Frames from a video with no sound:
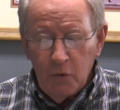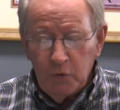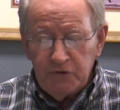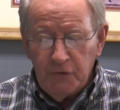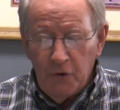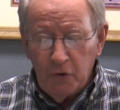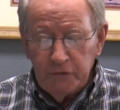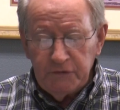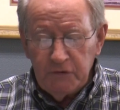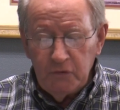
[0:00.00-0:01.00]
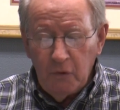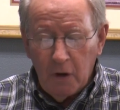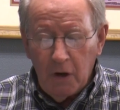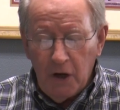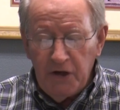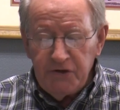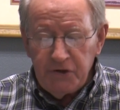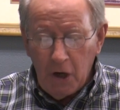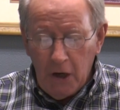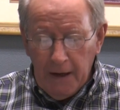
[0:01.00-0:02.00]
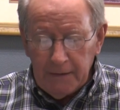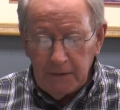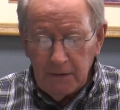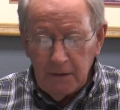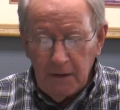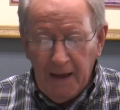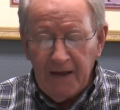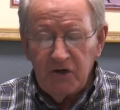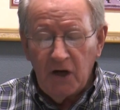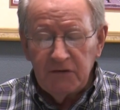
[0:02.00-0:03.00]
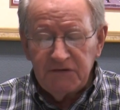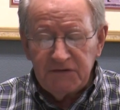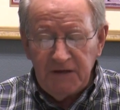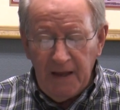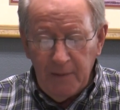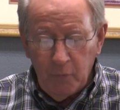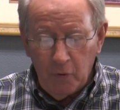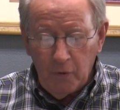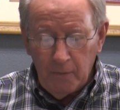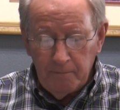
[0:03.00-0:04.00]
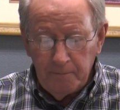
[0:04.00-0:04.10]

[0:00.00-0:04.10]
which those who are untaught and unstable